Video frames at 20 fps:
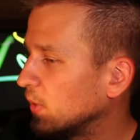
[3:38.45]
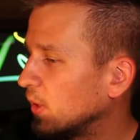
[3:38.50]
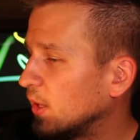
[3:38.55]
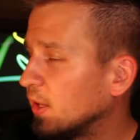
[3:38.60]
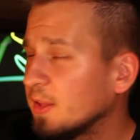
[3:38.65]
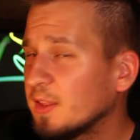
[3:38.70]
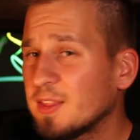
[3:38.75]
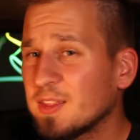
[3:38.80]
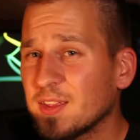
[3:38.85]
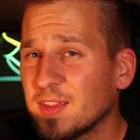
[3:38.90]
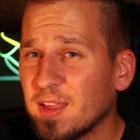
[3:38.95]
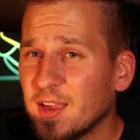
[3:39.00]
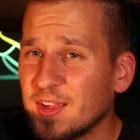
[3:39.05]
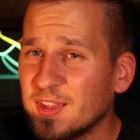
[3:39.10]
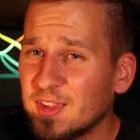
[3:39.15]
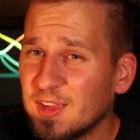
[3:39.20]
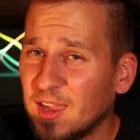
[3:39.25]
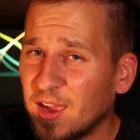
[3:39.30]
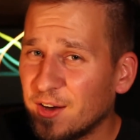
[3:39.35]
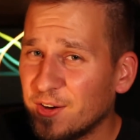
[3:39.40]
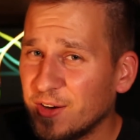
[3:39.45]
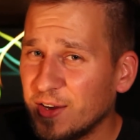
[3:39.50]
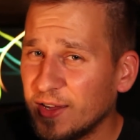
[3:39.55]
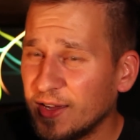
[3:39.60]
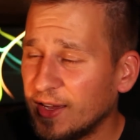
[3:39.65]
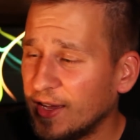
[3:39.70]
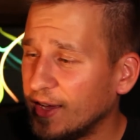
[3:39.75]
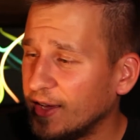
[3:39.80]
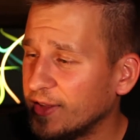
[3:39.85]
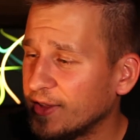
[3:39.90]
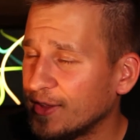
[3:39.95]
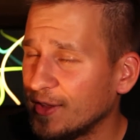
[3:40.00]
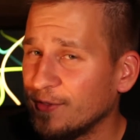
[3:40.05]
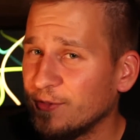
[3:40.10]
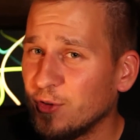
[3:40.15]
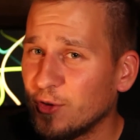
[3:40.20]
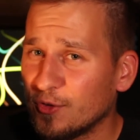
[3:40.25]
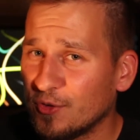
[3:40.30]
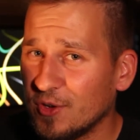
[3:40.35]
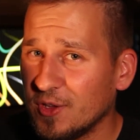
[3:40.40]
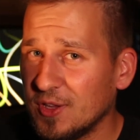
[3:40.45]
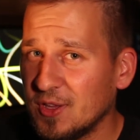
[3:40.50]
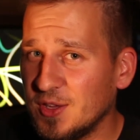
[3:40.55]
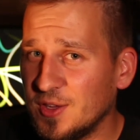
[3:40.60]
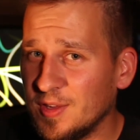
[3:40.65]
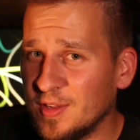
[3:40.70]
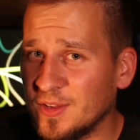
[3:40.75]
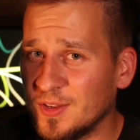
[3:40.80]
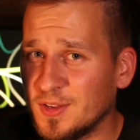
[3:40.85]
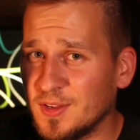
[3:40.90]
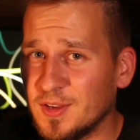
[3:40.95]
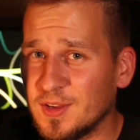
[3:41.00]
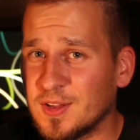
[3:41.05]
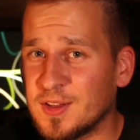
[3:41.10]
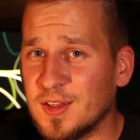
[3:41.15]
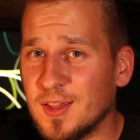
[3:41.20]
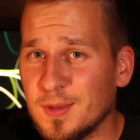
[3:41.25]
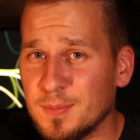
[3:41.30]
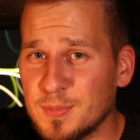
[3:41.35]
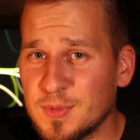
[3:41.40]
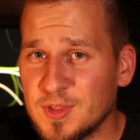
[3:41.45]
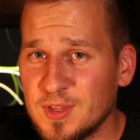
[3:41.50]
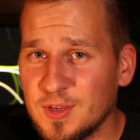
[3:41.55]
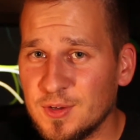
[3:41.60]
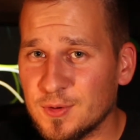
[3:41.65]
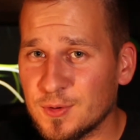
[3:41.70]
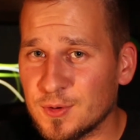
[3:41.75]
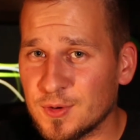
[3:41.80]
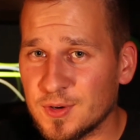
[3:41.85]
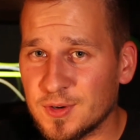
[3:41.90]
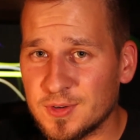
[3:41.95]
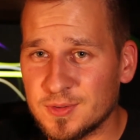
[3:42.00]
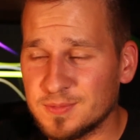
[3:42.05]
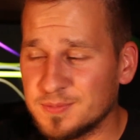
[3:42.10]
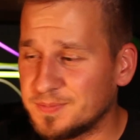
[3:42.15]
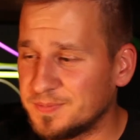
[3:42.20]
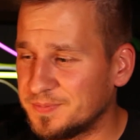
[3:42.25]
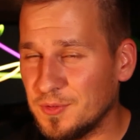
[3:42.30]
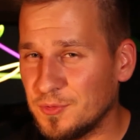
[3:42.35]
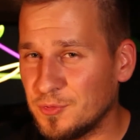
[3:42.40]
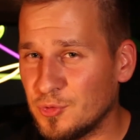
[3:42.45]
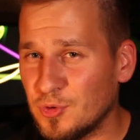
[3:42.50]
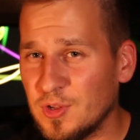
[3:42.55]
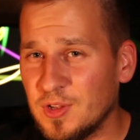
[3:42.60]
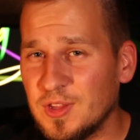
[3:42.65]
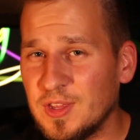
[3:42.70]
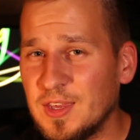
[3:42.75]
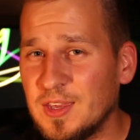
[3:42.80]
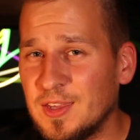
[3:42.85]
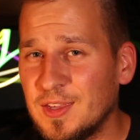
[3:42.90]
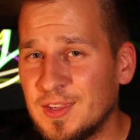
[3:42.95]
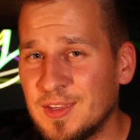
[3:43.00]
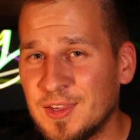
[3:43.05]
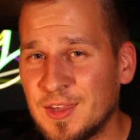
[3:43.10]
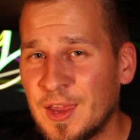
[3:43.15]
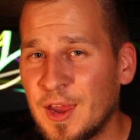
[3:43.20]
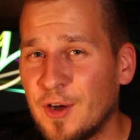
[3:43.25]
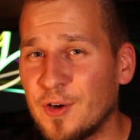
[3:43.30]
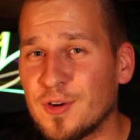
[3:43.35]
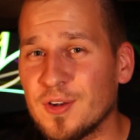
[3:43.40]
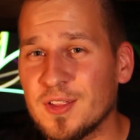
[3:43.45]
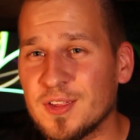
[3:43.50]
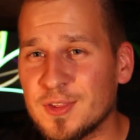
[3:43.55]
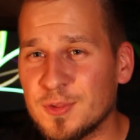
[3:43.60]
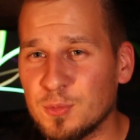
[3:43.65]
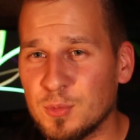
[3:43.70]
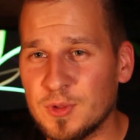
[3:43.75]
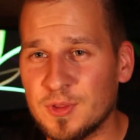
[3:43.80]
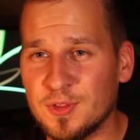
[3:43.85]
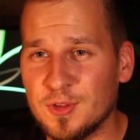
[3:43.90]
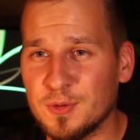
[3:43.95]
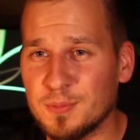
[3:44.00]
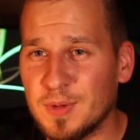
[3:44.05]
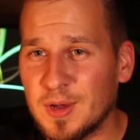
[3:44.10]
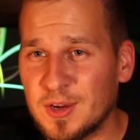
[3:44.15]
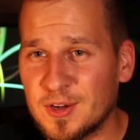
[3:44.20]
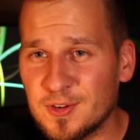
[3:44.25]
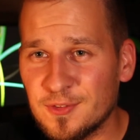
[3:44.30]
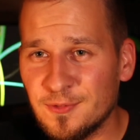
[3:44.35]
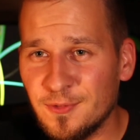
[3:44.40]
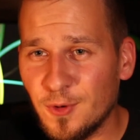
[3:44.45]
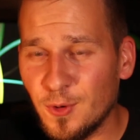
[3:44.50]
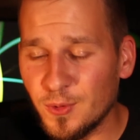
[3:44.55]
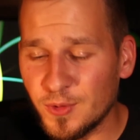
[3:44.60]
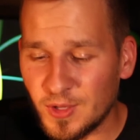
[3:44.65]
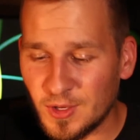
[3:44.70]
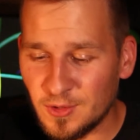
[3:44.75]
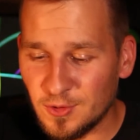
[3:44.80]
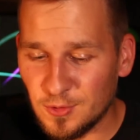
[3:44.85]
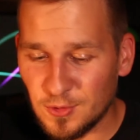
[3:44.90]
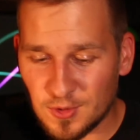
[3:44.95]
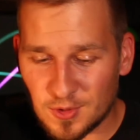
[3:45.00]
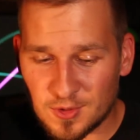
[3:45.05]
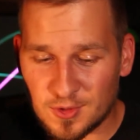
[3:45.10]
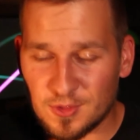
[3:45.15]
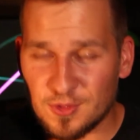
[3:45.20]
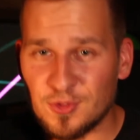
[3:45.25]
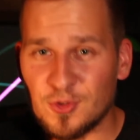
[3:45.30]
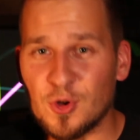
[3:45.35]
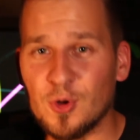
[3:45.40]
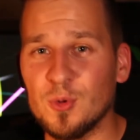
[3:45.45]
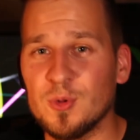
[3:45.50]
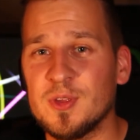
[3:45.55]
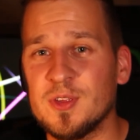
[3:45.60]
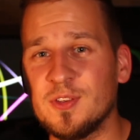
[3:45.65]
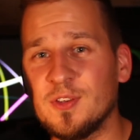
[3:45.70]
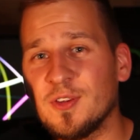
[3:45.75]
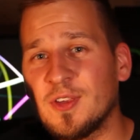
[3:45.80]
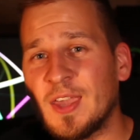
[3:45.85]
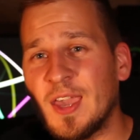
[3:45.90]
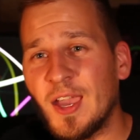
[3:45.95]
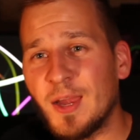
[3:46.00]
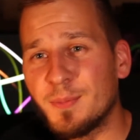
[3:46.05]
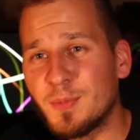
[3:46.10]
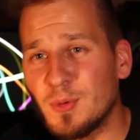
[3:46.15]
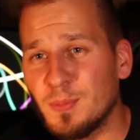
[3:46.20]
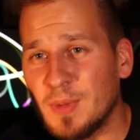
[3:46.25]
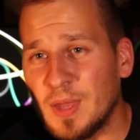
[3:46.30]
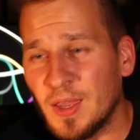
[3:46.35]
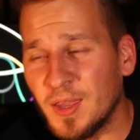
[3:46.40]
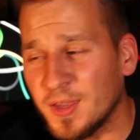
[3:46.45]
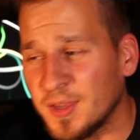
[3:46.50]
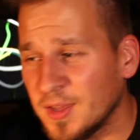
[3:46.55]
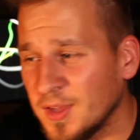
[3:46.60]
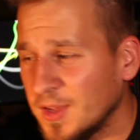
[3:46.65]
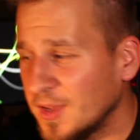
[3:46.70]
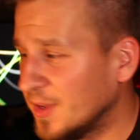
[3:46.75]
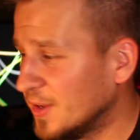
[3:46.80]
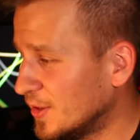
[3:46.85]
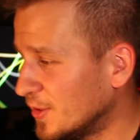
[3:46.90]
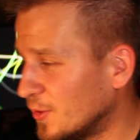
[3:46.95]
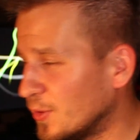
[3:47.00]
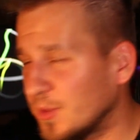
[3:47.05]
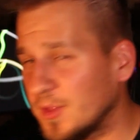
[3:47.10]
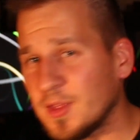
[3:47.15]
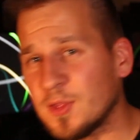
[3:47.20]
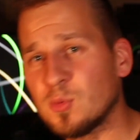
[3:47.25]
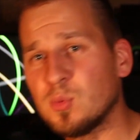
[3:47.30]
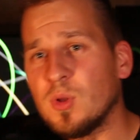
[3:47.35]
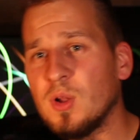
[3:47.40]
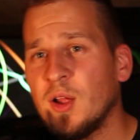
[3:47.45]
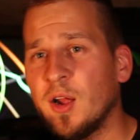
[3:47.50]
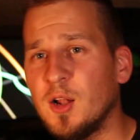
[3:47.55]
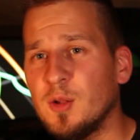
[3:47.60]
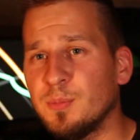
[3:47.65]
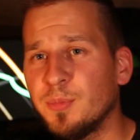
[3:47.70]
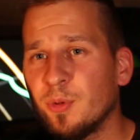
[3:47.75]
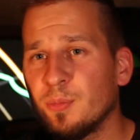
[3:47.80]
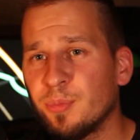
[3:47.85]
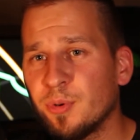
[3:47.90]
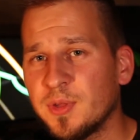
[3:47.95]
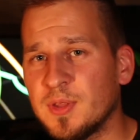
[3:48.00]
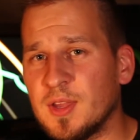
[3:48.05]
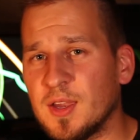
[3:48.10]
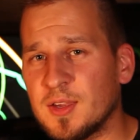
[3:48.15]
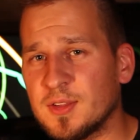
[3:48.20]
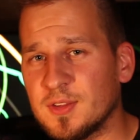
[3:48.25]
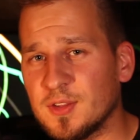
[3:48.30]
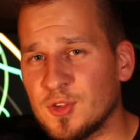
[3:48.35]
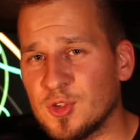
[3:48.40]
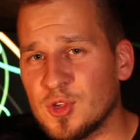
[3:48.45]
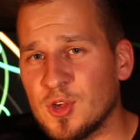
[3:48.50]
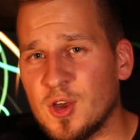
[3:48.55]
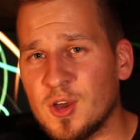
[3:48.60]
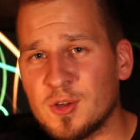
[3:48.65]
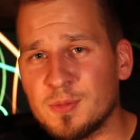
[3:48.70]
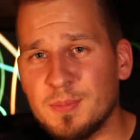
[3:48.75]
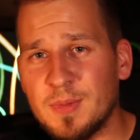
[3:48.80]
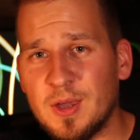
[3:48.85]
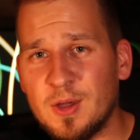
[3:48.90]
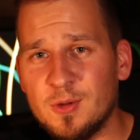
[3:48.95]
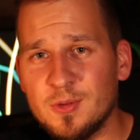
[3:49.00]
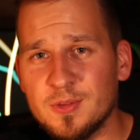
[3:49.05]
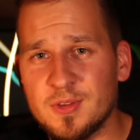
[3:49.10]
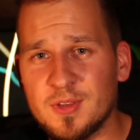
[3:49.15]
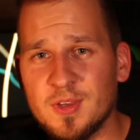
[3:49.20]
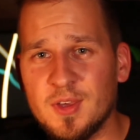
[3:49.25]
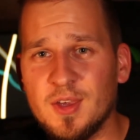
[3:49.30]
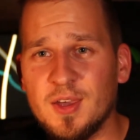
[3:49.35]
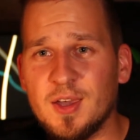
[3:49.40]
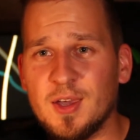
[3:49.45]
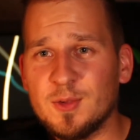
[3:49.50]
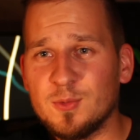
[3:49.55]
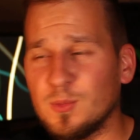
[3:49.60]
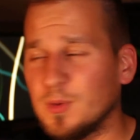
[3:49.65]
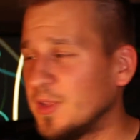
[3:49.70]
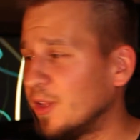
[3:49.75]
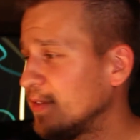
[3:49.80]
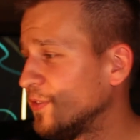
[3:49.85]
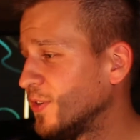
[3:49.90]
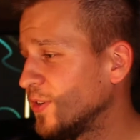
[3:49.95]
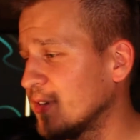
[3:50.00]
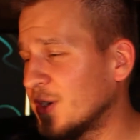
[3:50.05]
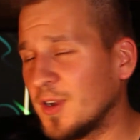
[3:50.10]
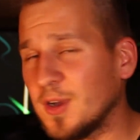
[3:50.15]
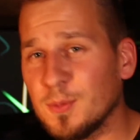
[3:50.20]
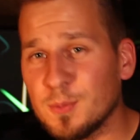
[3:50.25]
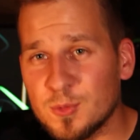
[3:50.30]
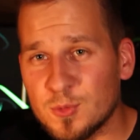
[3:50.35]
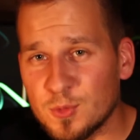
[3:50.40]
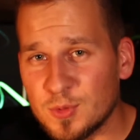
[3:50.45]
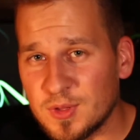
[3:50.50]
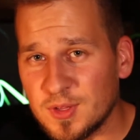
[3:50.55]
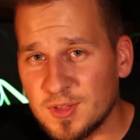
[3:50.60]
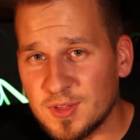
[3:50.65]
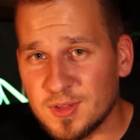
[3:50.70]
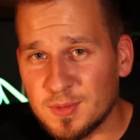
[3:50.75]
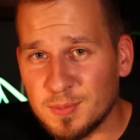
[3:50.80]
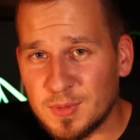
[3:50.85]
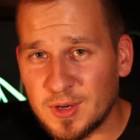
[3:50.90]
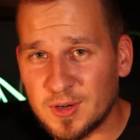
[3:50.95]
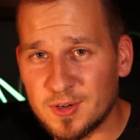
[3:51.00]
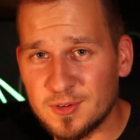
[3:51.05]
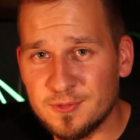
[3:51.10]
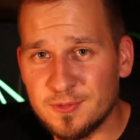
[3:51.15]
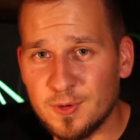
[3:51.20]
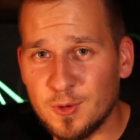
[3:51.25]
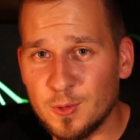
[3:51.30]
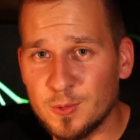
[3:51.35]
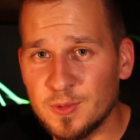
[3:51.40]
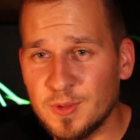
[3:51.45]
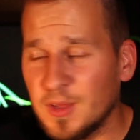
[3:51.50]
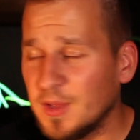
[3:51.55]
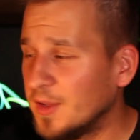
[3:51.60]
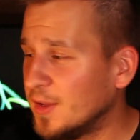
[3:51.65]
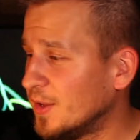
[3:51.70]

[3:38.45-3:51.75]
It is a nice carrying case if you're really clumsy or really careless with your microphone and you just throw it in your camera bag. You know, this will help you protect the shock mount and whatever comes within the microphone